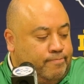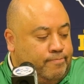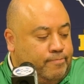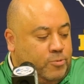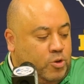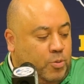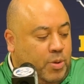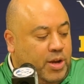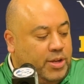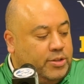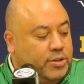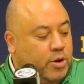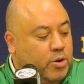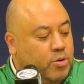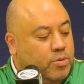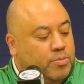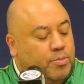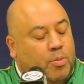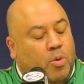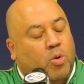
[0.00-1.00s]
Nobody's
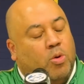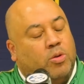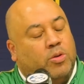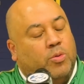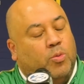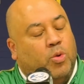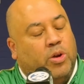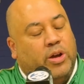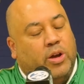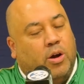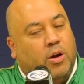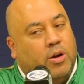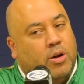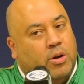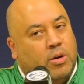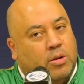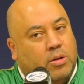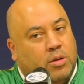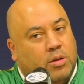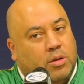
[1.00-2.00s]
hurting more than we are.
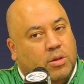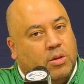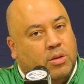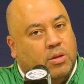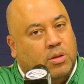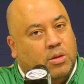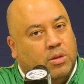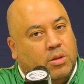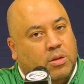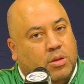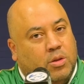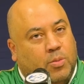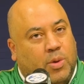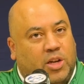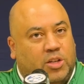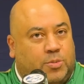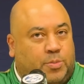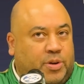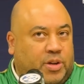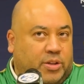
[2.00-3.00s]

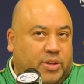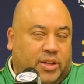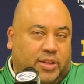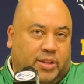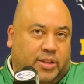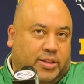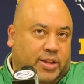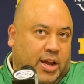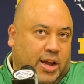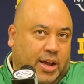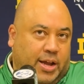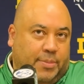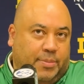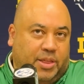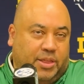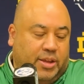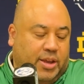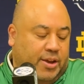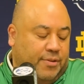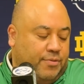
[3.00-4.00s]
Nobody's putting in the time
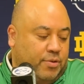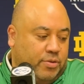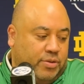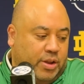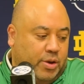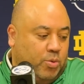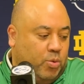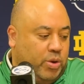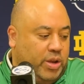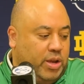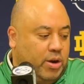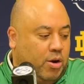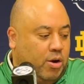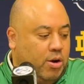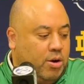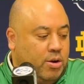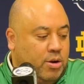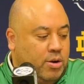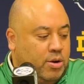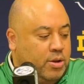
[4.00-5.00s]
and the effort that we
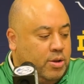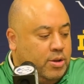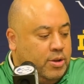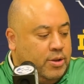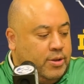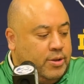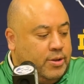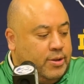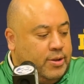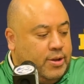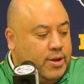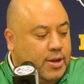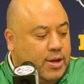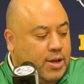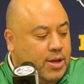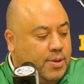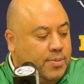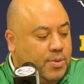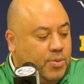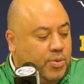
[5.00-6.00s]
are.
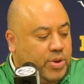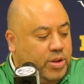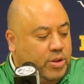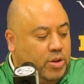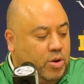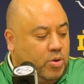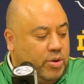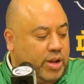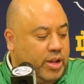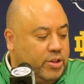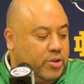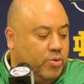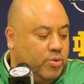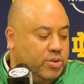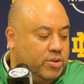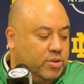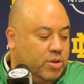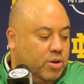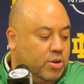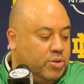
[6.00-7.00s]
And when you don't get the
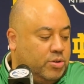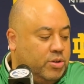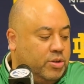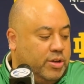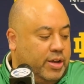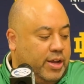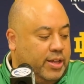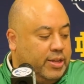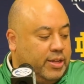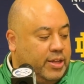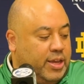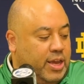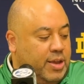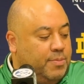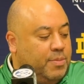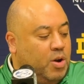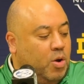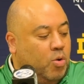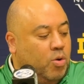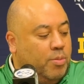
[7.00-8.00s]
results, you got to
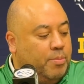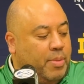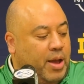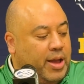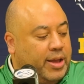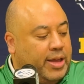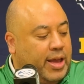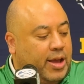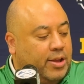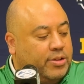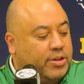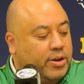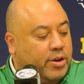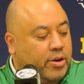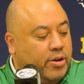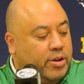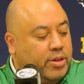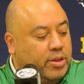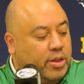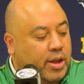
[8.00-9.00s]
keep going back out
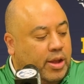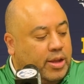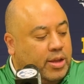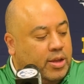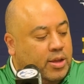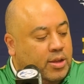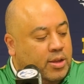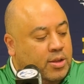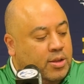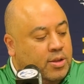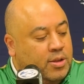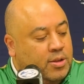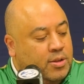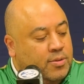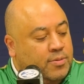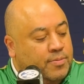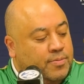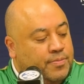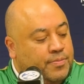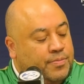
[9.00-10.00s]
there and
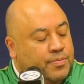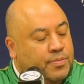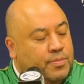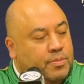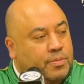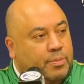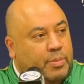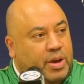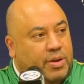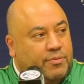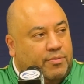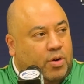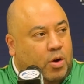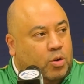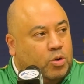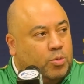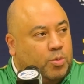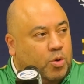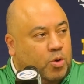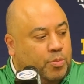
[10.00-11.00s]
being
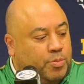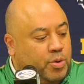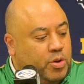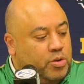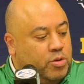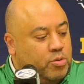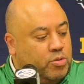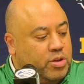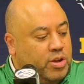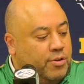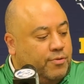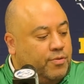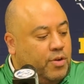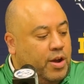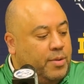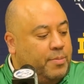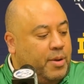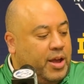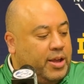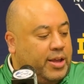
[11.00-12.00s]
vulnerable and putting yourself
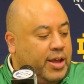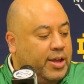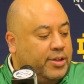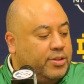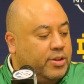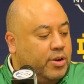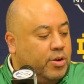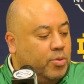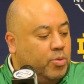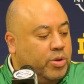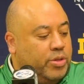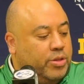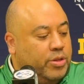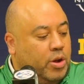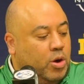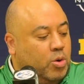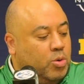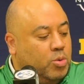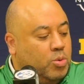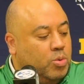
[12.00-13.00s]
right back out there with
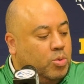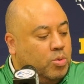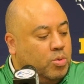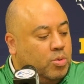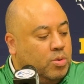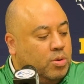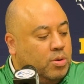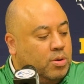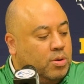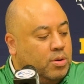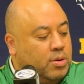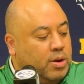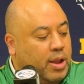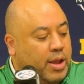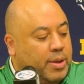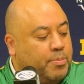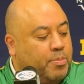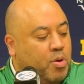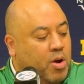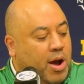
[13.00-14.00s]
no
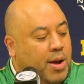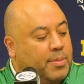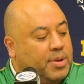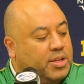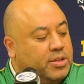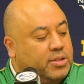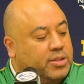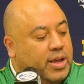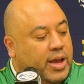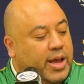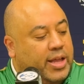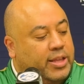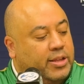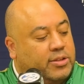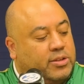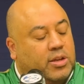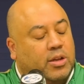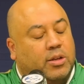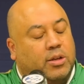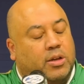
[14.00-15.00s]
promise that
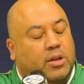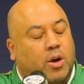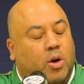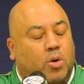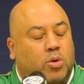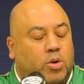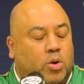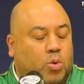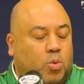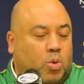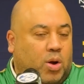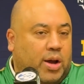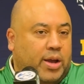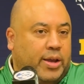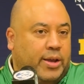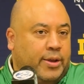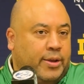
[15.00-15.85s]
it's going to go your way.